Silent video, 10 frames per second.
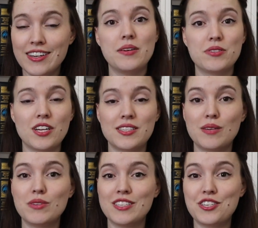It was not
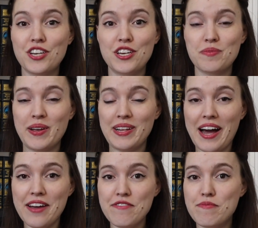something that changed my
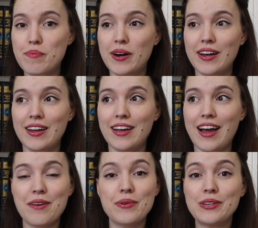life, but
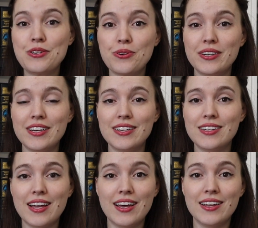I really enjoyed it
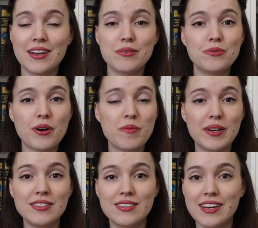and I would
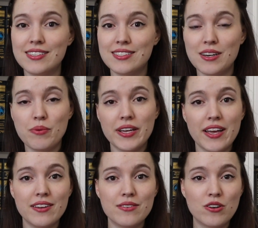recommend as a
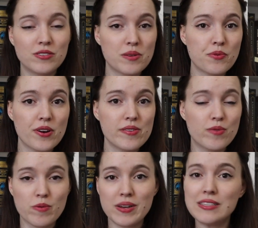YA contemporary
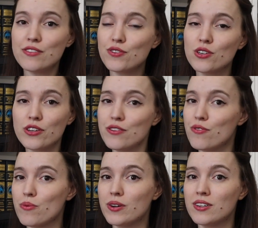romance if you're looking
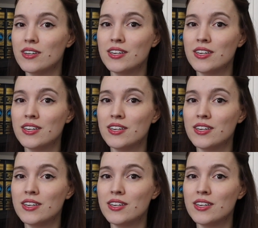for one.